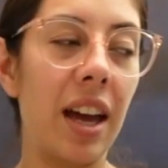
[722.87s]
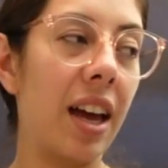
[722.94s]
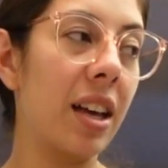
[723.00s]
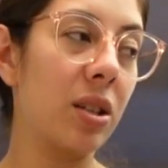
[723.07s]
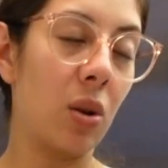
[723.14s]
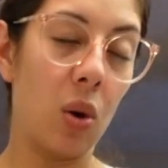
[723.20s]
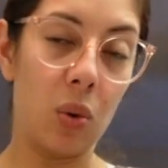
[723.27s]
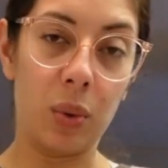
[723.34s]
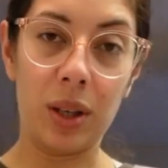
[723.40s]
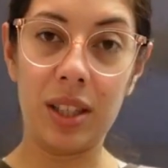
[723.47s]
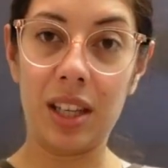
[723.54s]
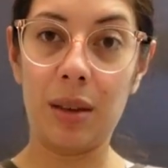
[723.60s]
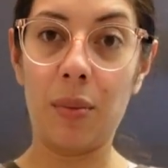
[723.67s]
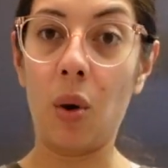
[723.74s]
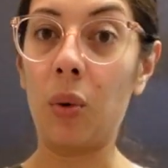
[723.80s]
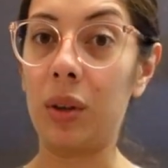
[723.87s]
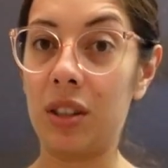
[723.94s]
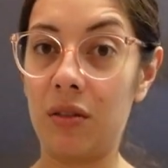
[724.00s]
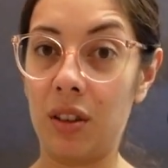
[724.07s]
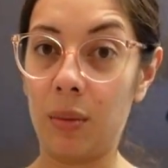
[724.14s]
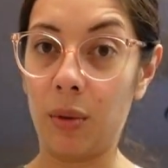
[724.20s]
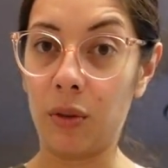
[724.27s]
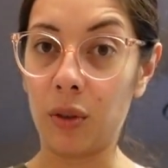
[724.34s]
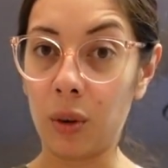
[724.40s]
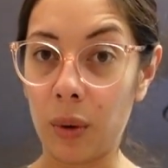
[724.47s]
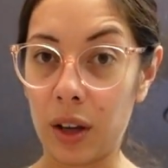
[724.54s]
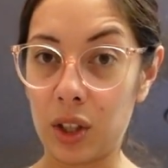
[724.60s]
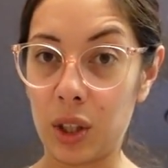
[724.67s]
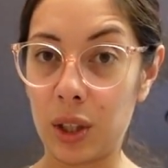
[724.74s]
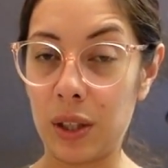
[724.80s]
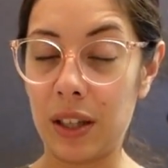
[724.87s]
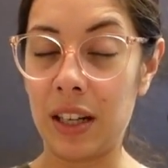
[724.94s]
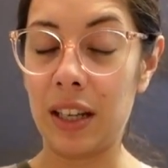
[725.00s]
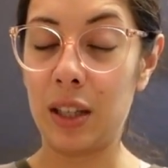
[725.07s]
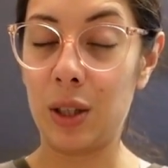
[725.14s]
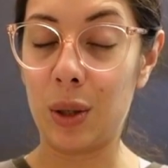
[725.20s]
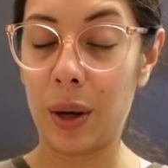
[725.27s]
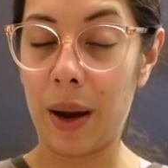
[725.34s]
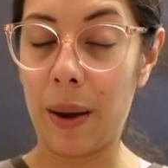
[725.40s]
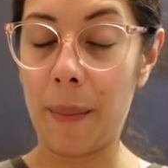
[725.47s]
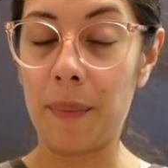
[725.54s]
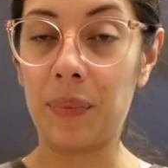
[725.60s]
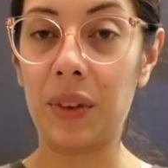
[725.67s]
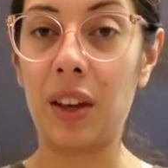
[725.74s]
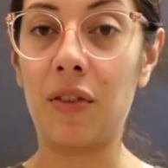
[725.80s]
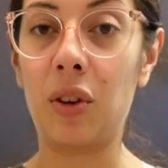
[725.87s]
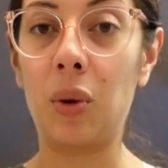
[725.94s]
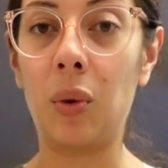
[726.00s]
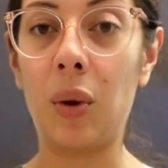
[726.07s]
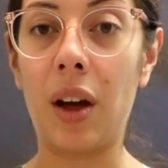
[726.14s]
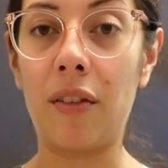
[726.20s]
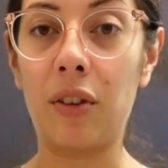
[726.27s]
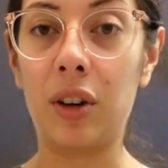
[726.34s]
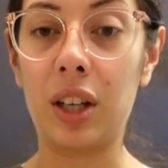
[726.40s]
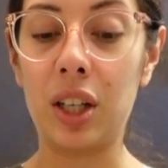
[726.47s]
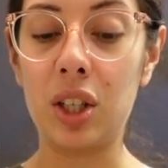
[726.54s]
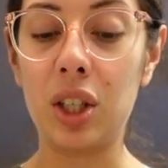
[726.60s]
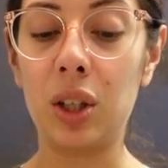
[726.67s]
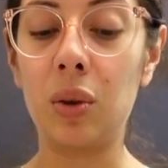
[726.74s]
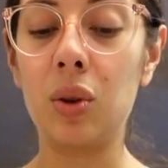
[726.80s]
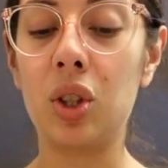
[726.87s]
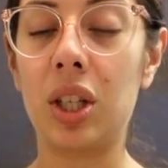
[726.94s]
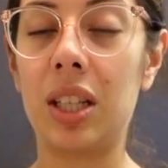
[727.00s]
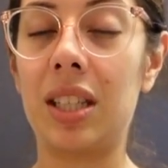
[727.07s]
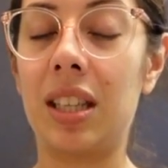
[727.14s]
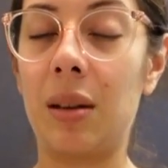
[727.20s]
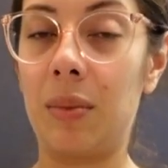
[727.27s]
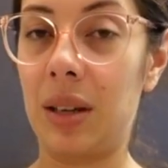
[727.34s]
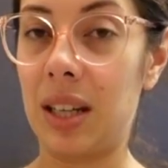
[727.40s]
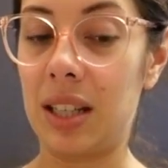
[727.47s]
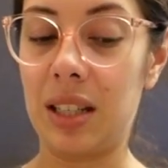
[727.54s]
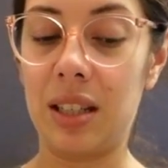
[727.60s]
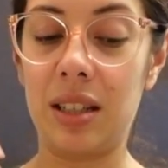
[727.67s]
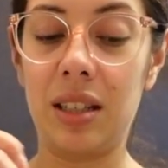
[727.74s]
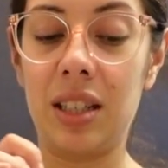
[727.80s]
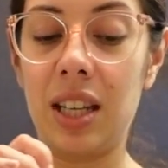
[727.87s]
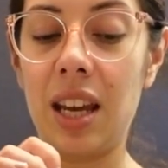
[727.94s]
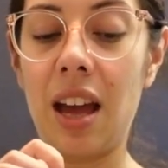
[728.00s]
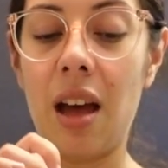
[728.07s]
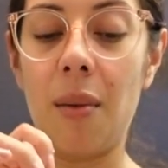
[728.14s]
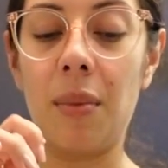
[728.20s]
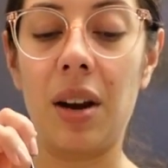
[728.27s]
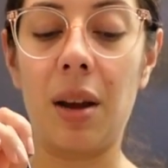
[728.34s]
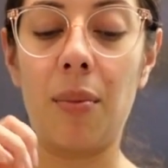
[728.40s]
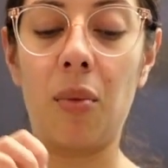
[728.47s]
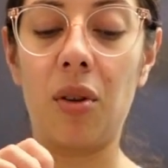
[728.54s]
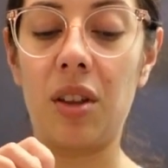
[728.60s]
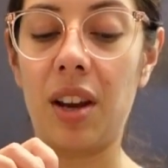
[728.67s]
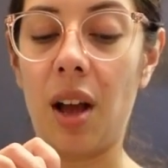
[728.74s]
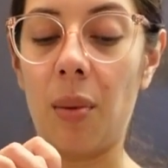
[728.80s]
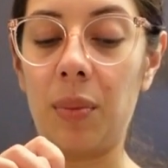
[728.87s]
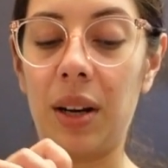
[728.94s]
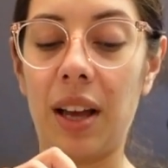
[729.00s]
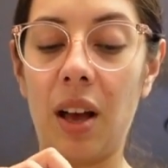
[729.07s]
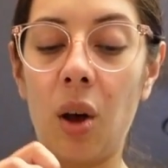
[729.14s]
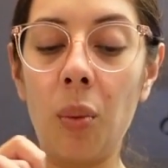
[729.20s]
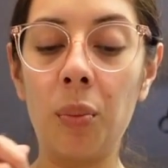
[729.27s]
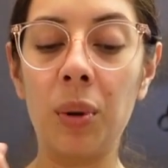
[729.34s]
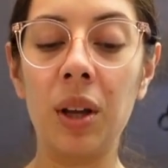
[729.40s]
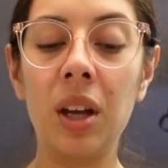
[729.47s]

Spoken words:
As always, I am always available for questions on Instagram. If you ever need to, just send me a DM and I'm more than happy to help.